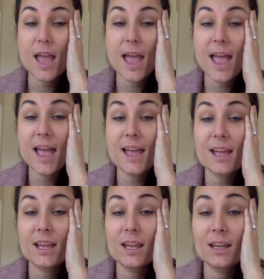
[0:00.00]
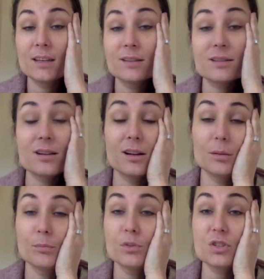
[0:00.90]
And
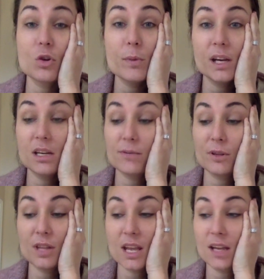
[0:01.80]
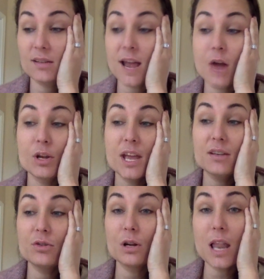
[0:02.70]
so many different things, how to
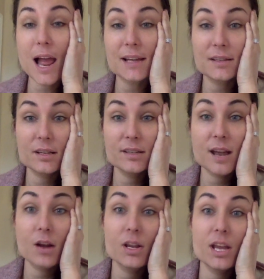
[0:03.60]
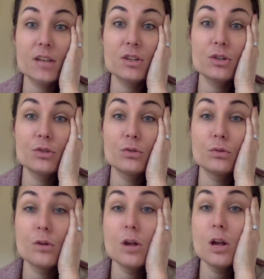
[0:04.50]
get to classes, how to get to